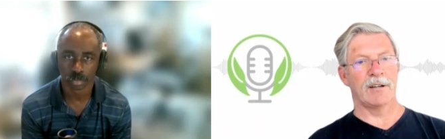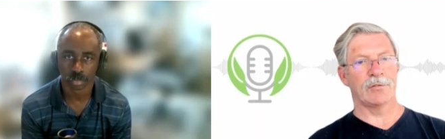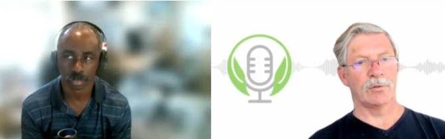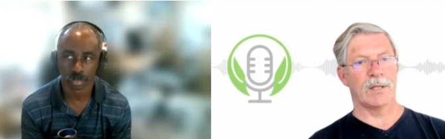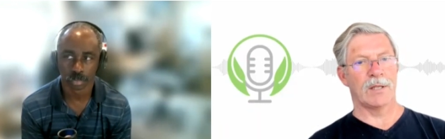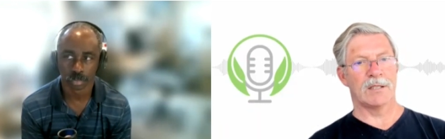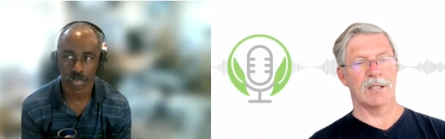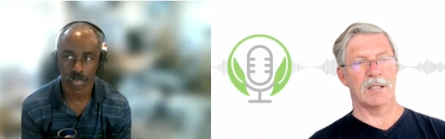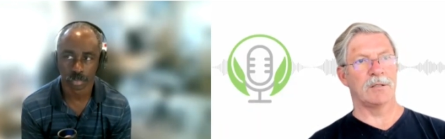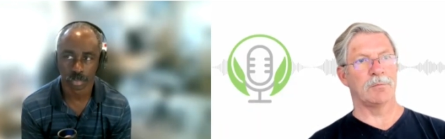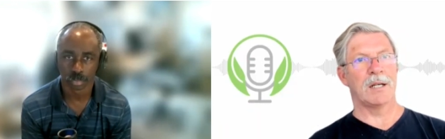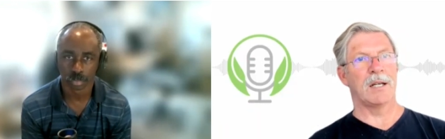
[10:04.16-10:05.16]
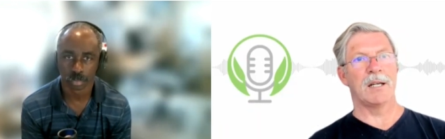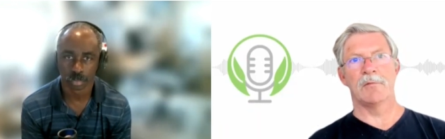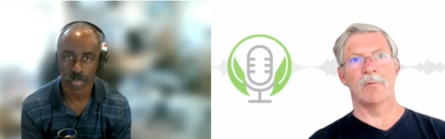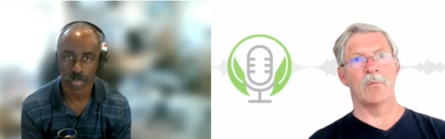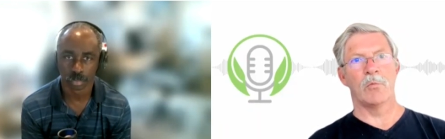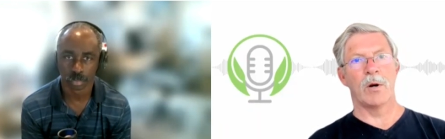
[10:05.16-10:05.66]
Speaker 1: have to basically
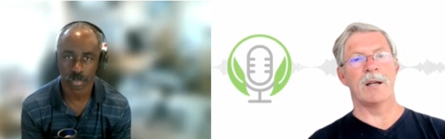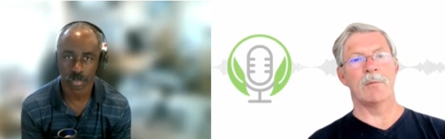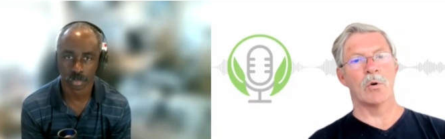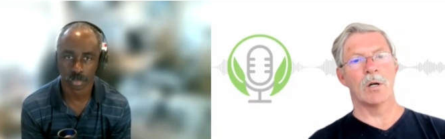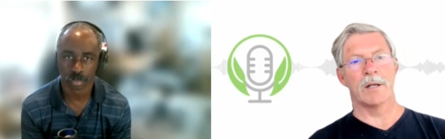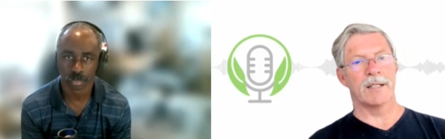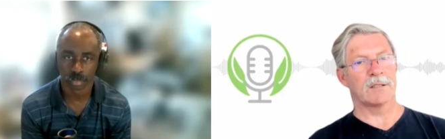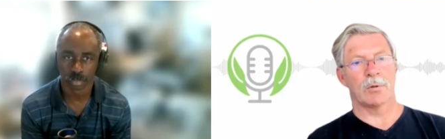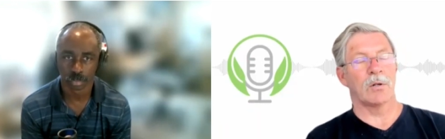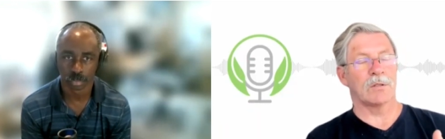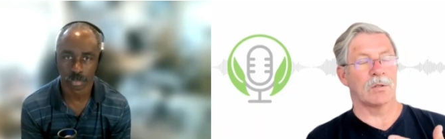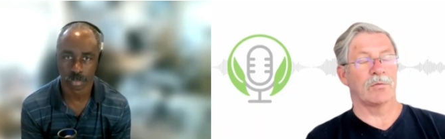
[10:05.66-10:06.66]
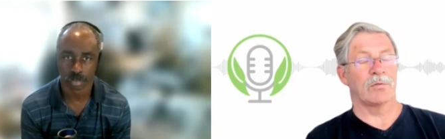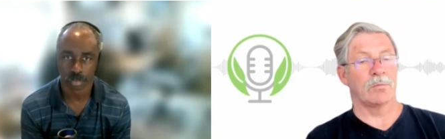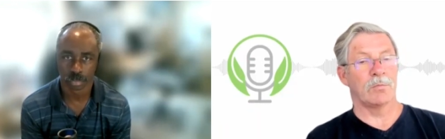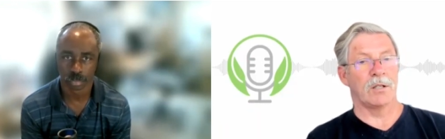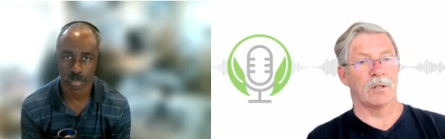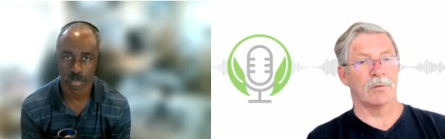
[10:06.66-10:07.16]
pay way more. That's also
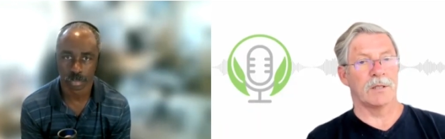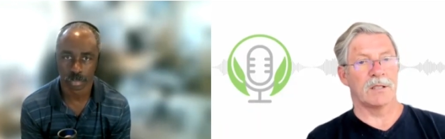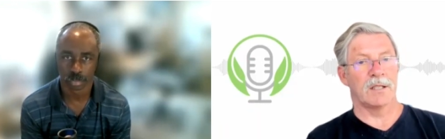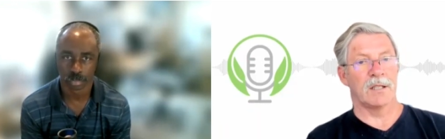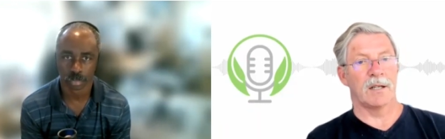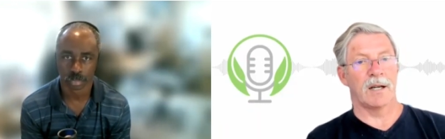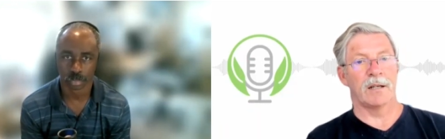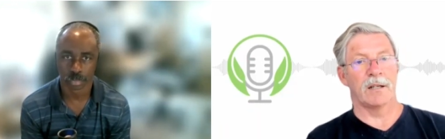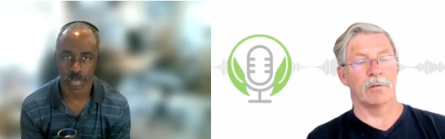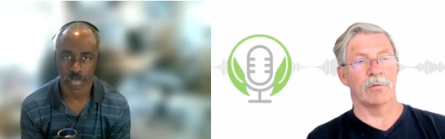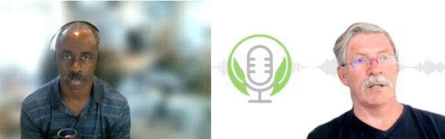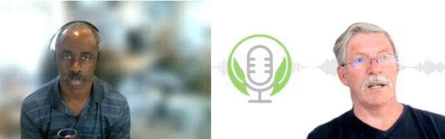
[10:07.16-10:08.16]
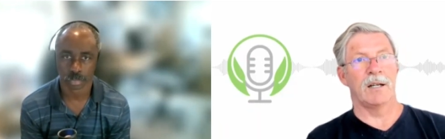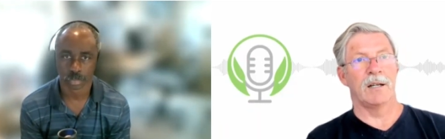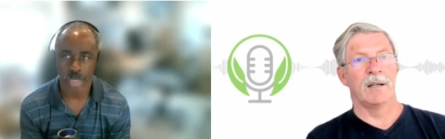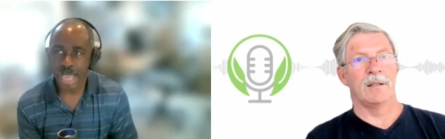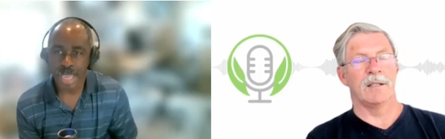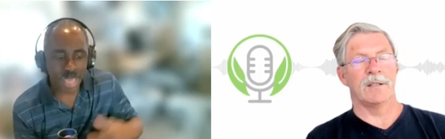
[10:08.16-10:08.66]
for me always the
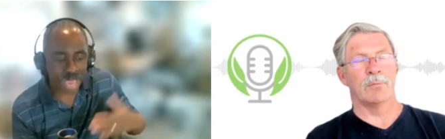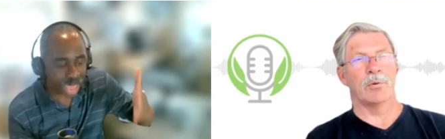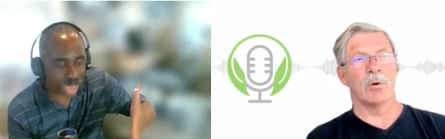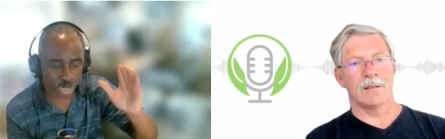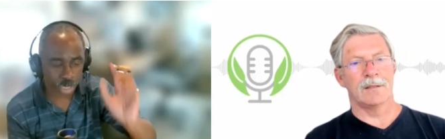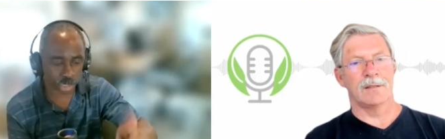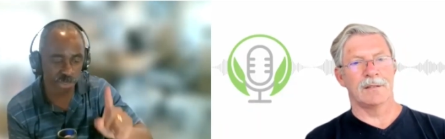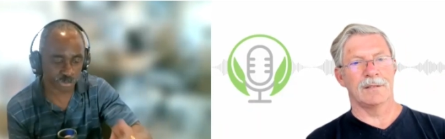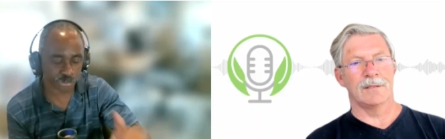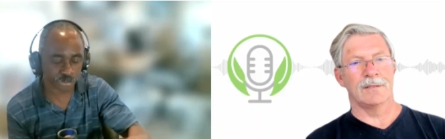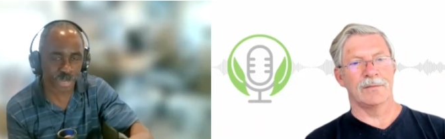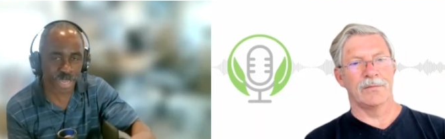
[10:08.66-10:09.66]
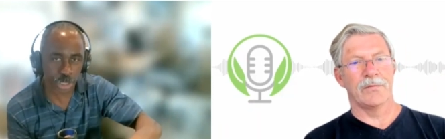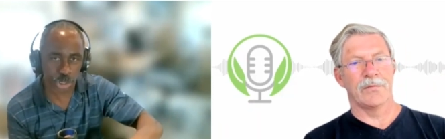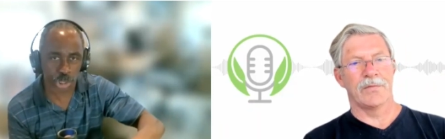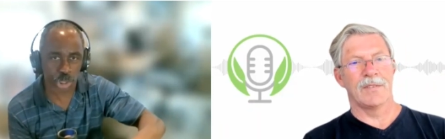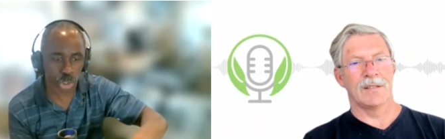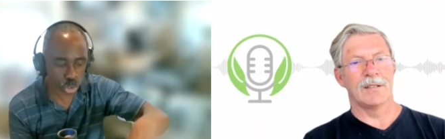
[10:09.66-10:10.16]
agree. That yeah,
Speaker 2: because of
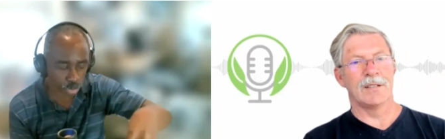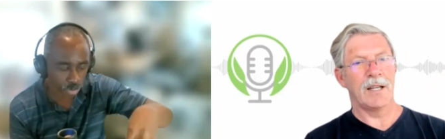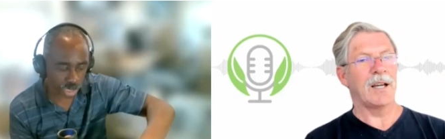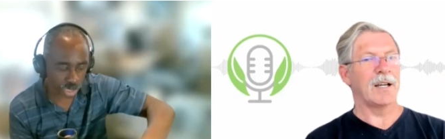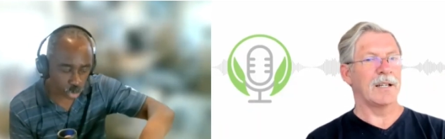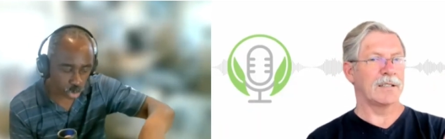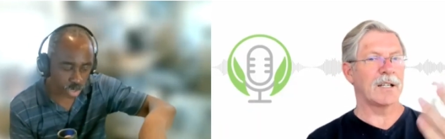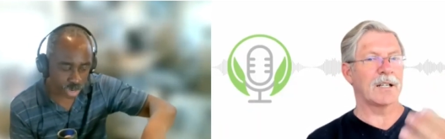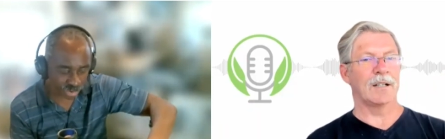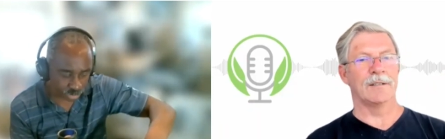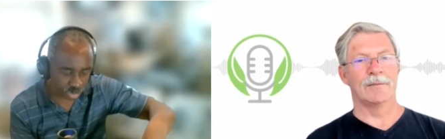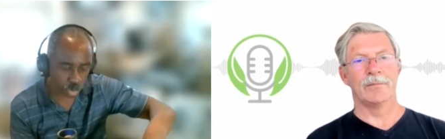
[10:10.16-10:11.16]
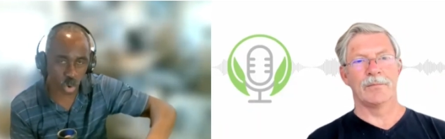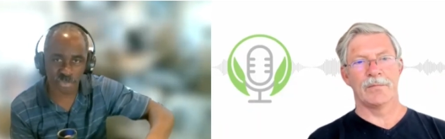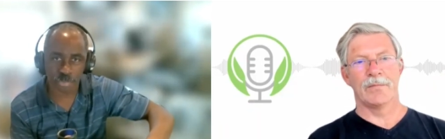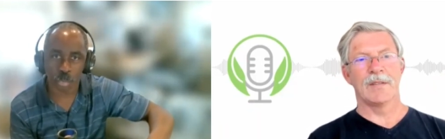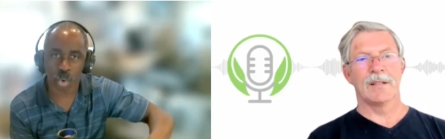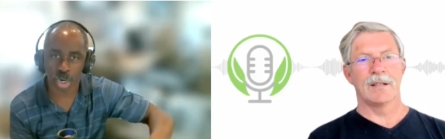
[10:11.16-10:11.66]
inflation, your money yeah, will exactly. never be
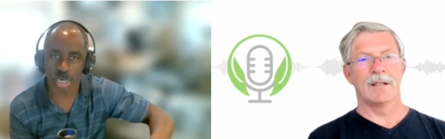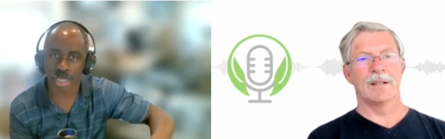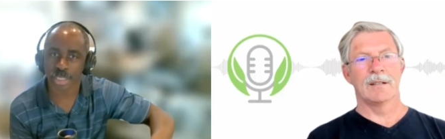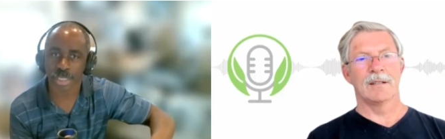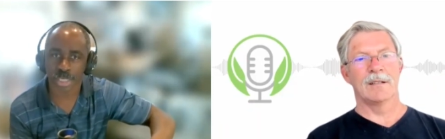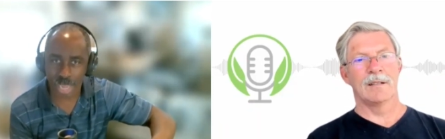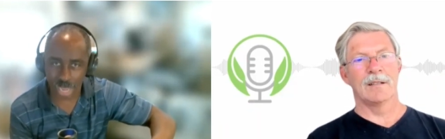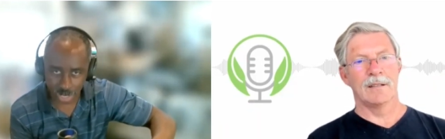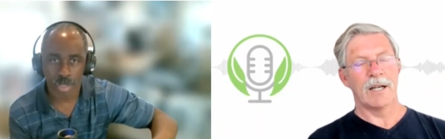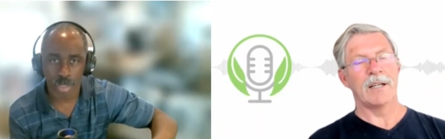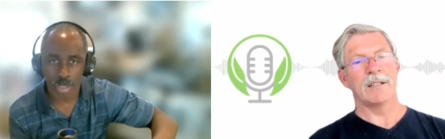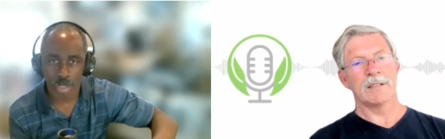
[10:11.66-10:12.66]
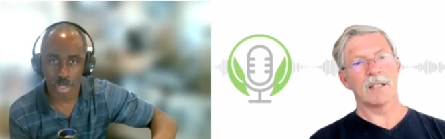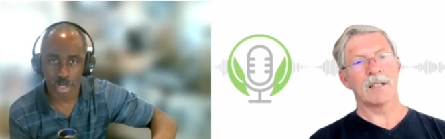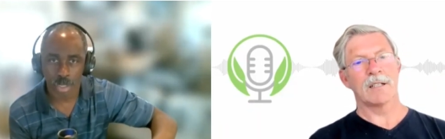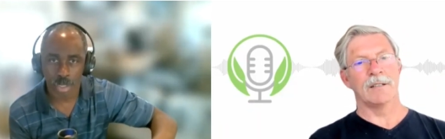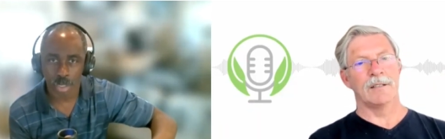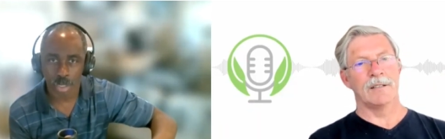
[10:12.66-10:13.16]
worth more than it is today.
Speaker 1: Yeah,
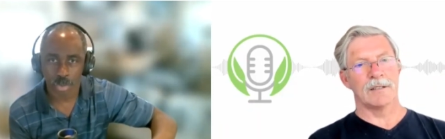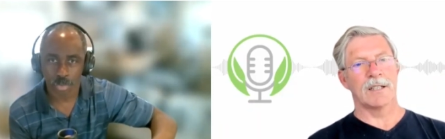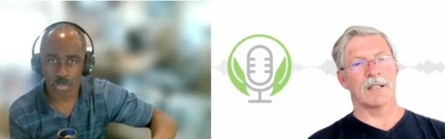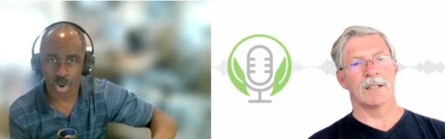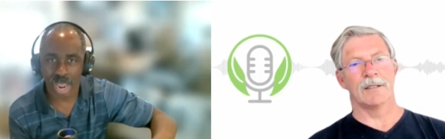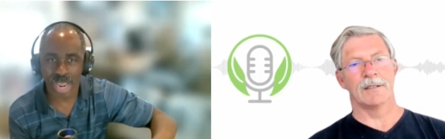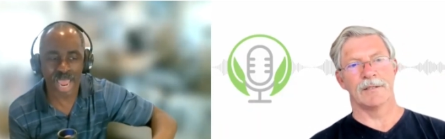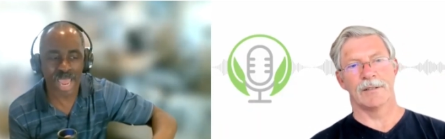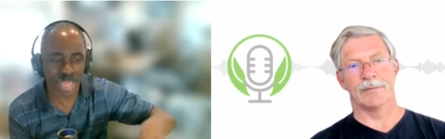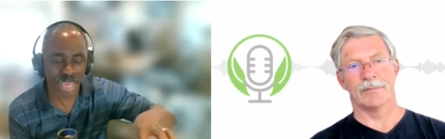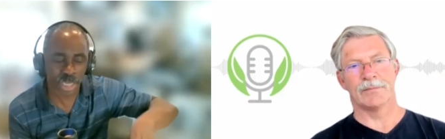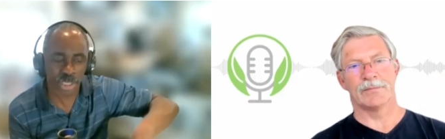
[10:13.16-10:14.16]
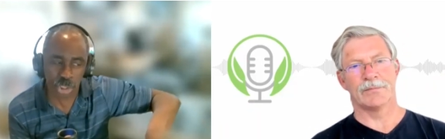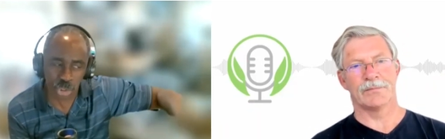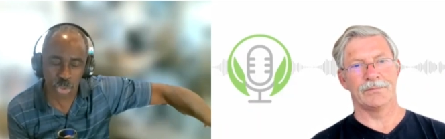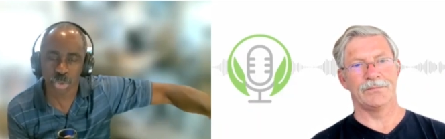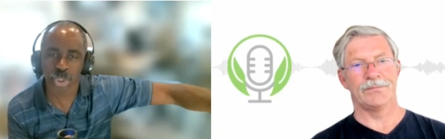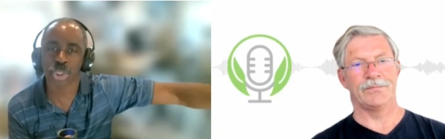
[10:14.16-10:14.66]
exactly, exactly. Right,
Speaker 2: and the
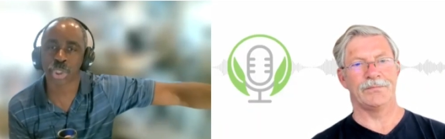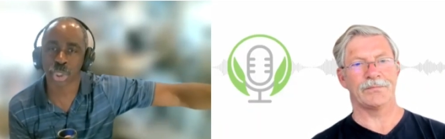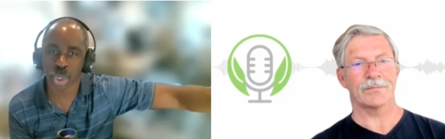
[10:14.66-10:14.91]
institutions